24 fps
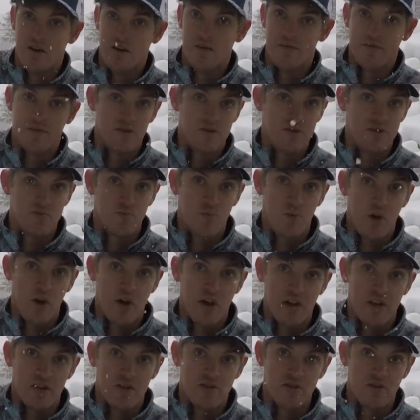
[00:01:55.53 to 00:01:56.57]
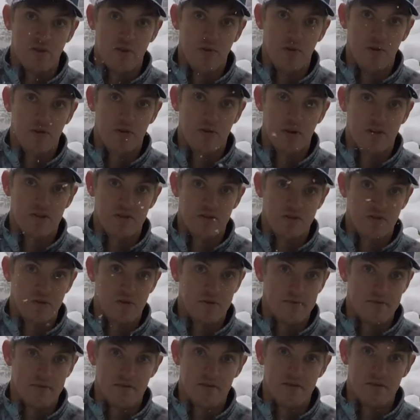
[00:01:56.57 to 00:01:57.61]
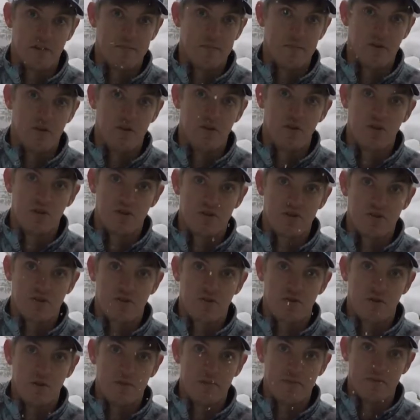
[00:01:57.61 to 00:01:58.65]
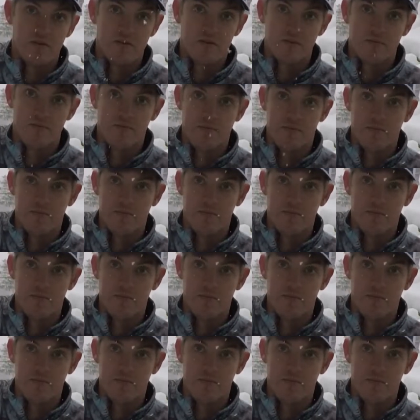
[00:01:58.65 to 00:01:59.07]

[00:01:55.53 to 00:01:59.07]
if you're just waking it slowly across the surface. I mean, you can just creep this